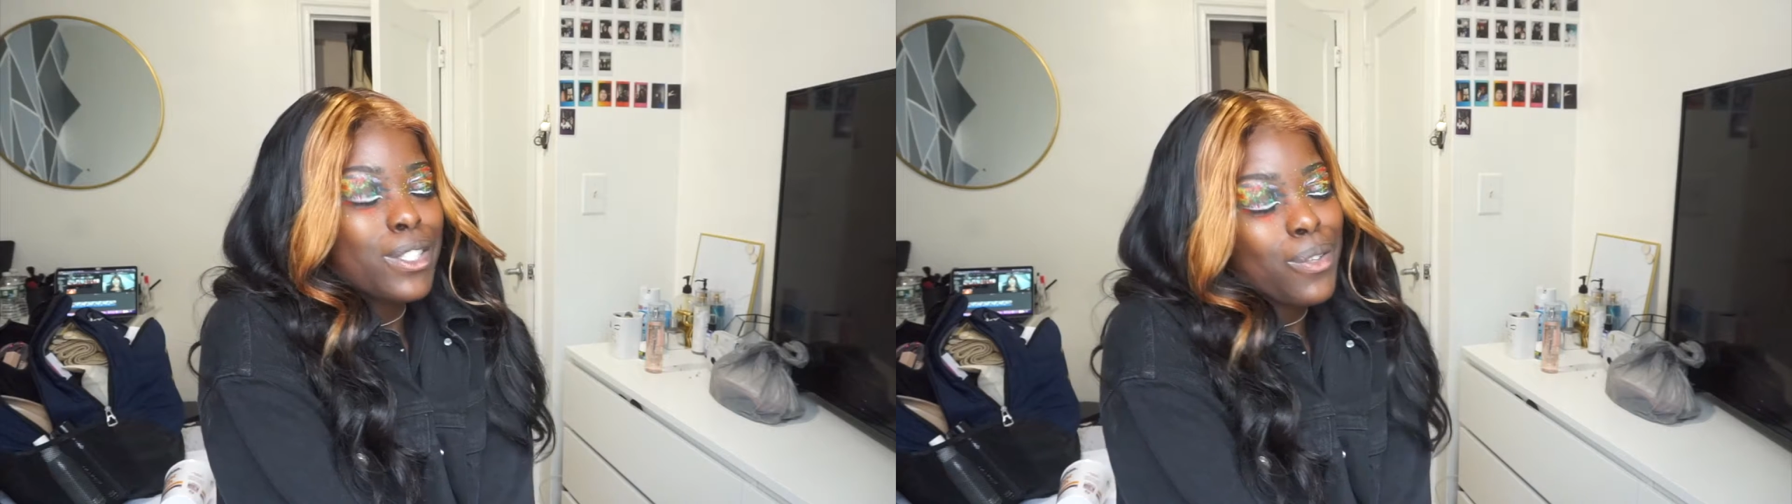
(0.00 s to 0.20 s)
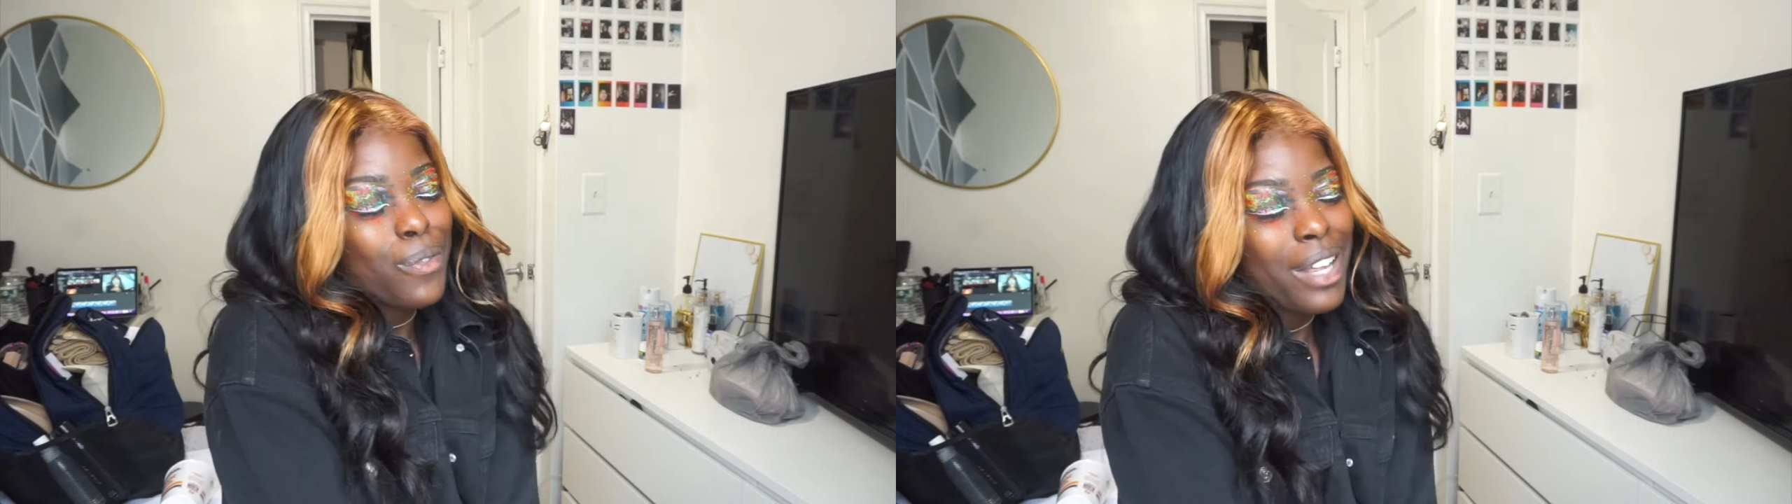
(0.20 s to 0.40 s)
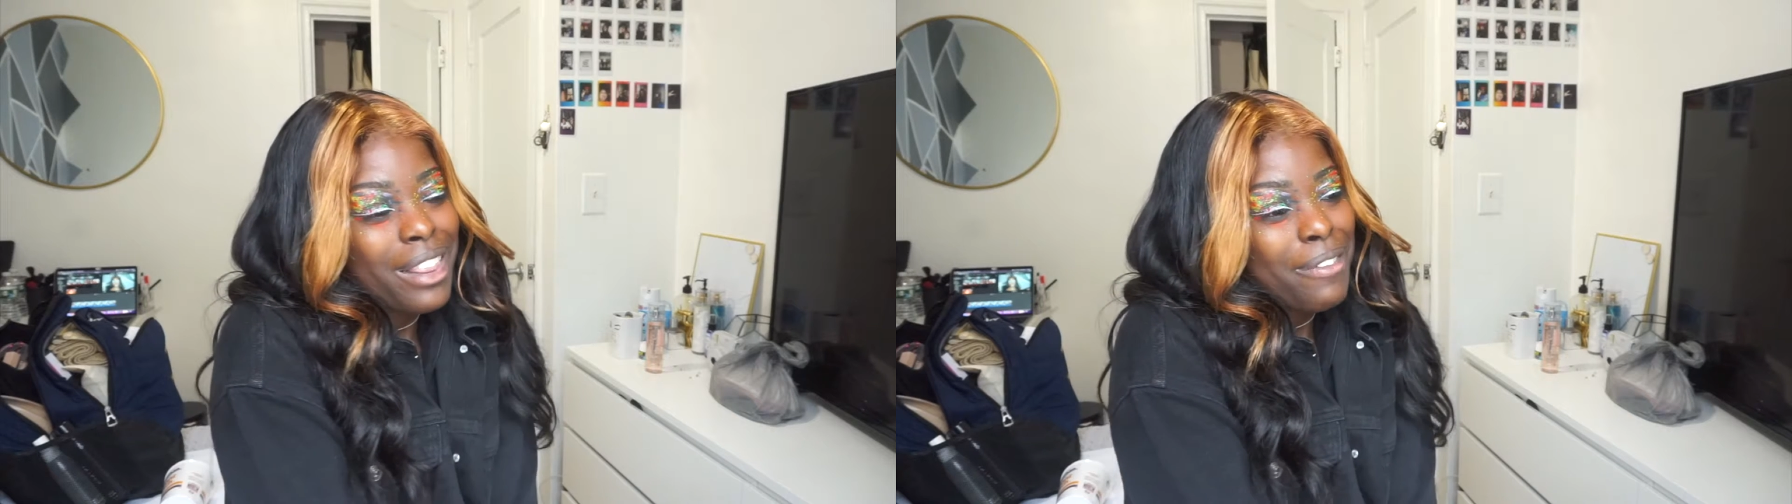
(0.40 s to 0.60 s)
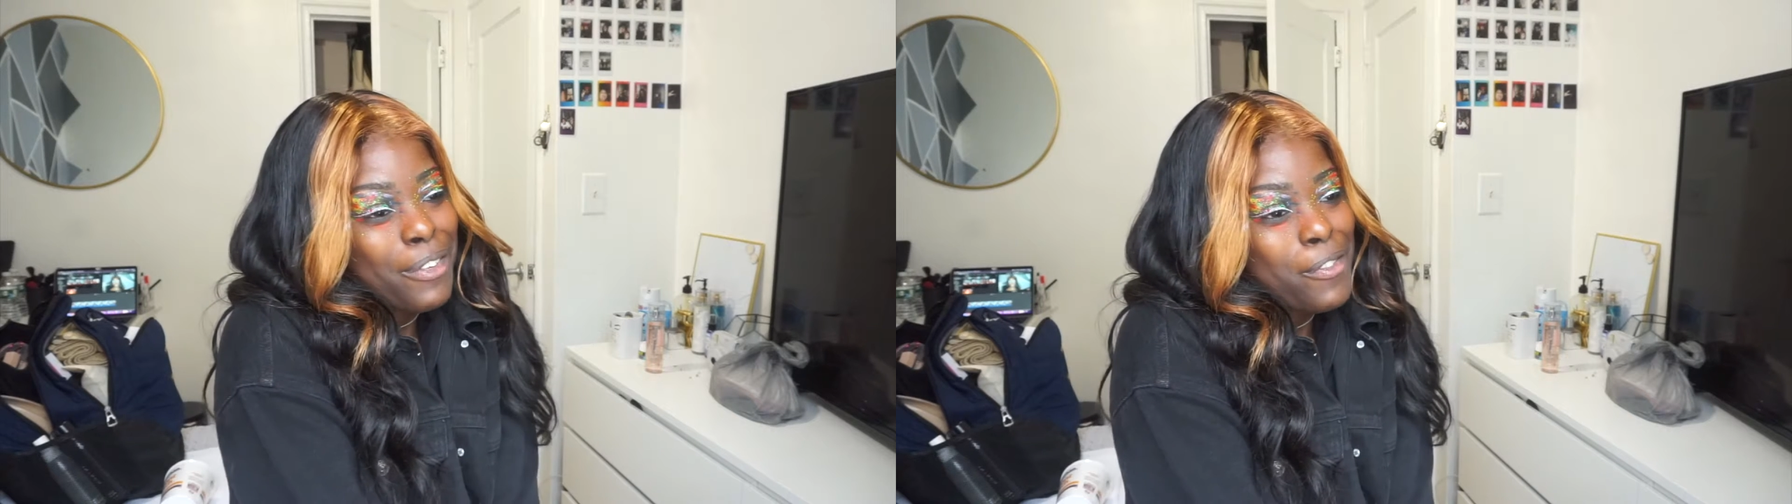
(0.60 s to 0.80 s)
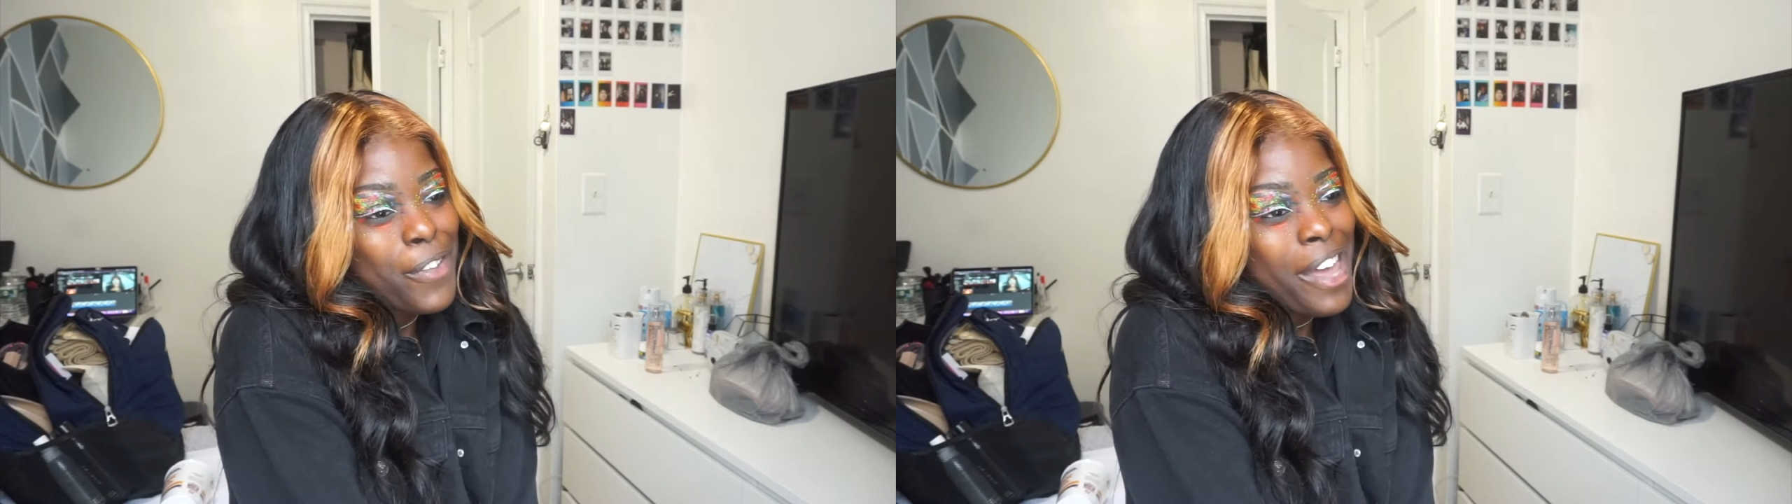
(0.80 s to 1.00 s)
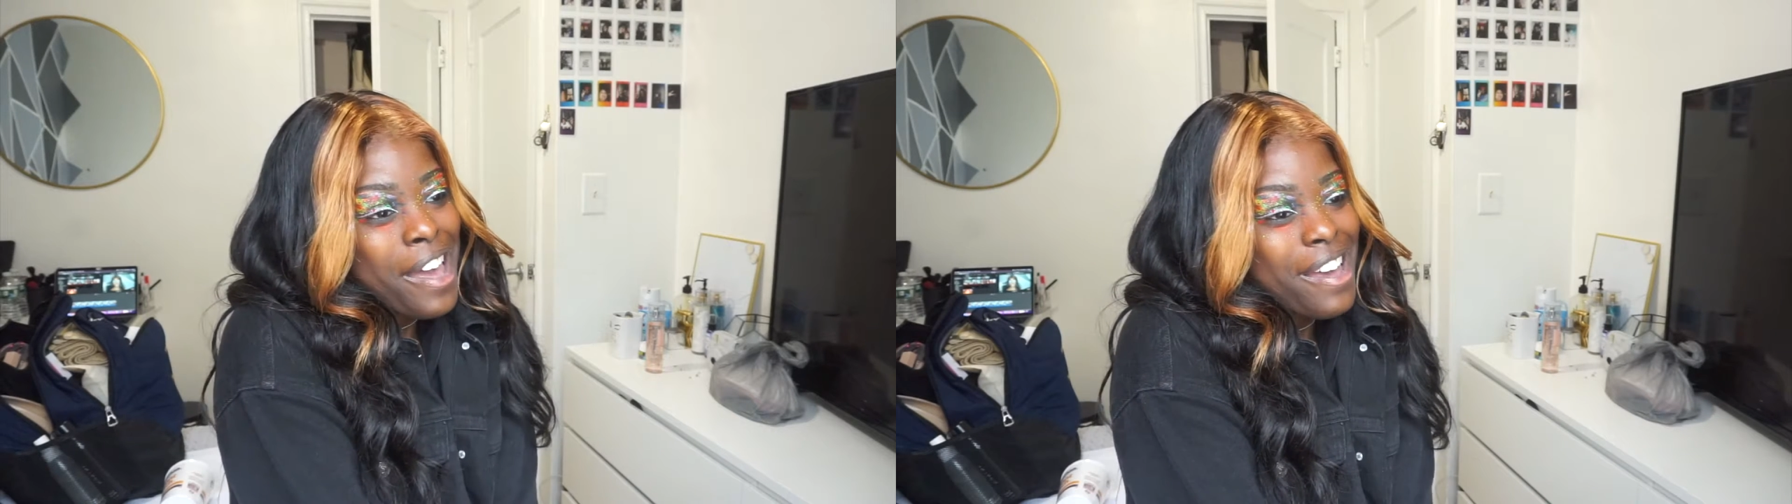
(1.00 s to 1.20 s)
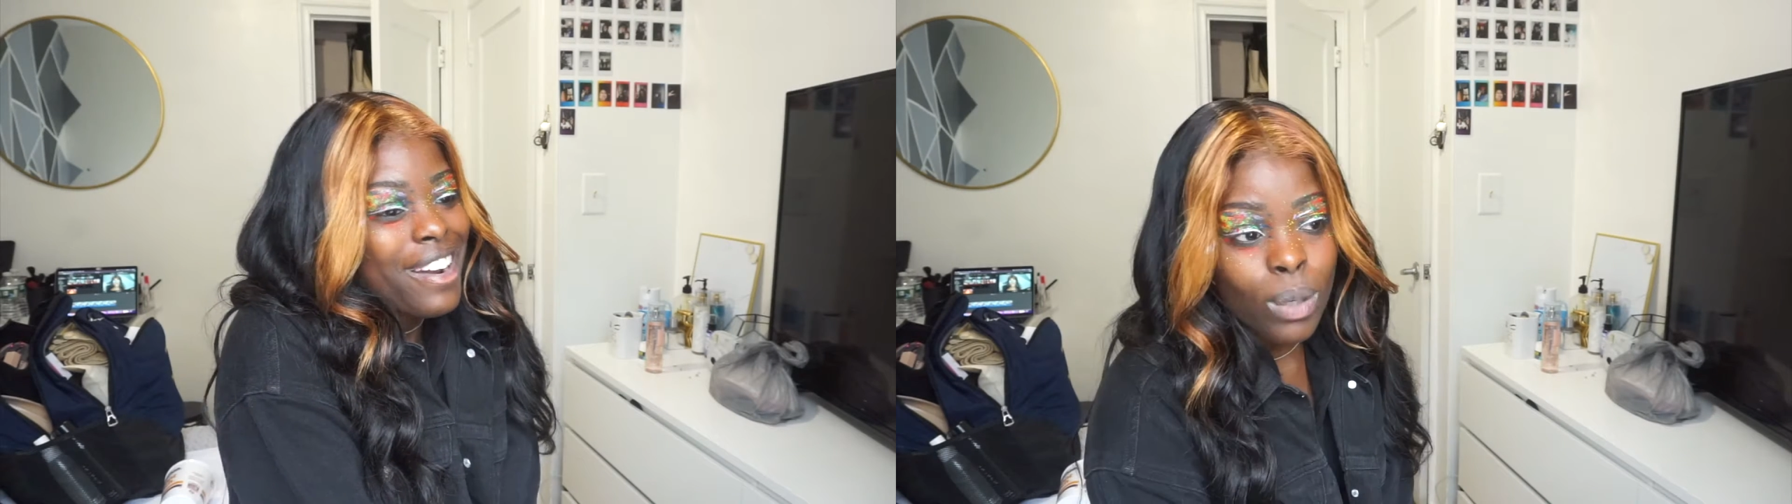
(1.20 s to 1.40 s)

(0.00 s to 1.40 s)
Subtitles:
So I love her for that.